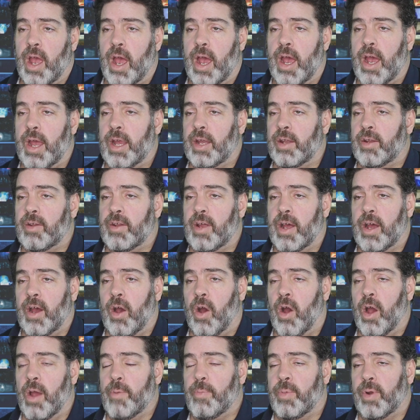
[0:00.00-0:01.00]
And
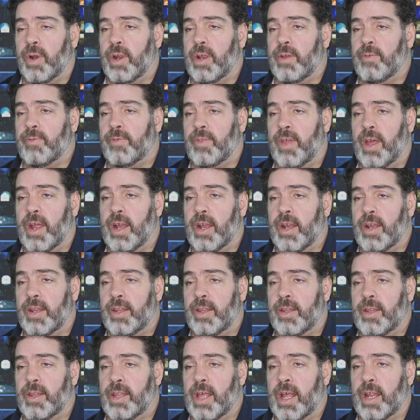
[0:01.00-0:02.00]
I believe
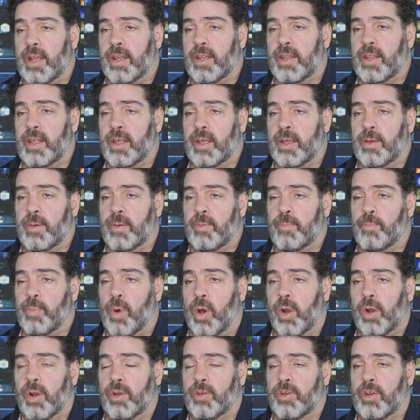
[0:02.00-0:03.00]
that the
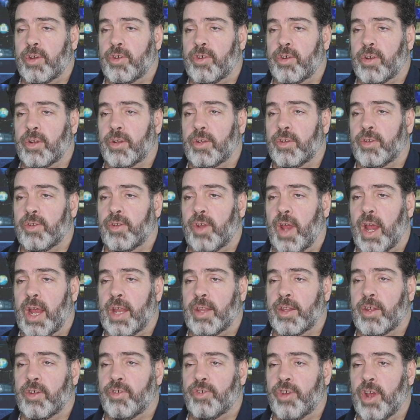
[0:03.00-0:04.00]
politicians
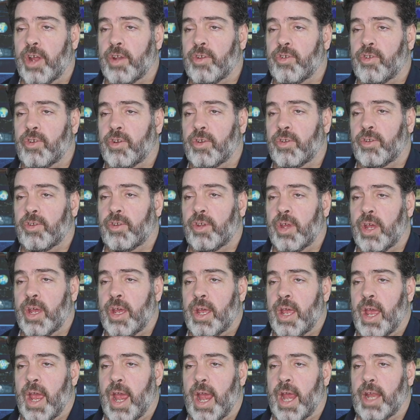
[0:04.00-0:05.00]
and the judges
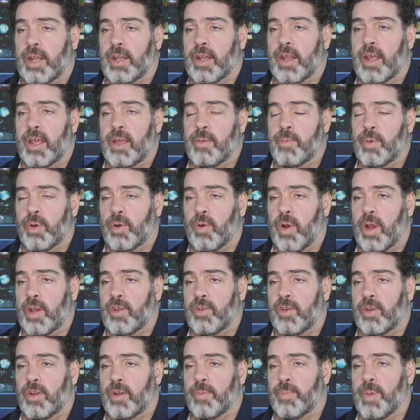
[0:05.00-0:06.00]
and the
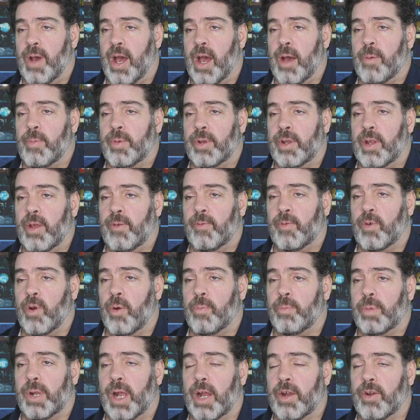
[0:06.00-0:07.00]
immigration department have
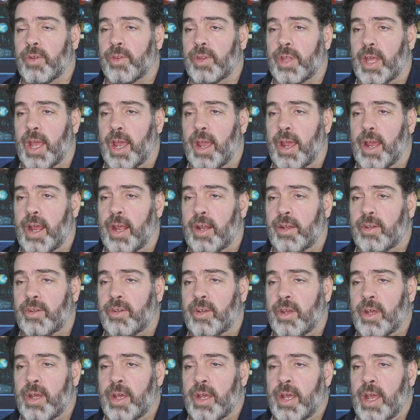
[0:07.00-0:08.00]
got blood on their hands,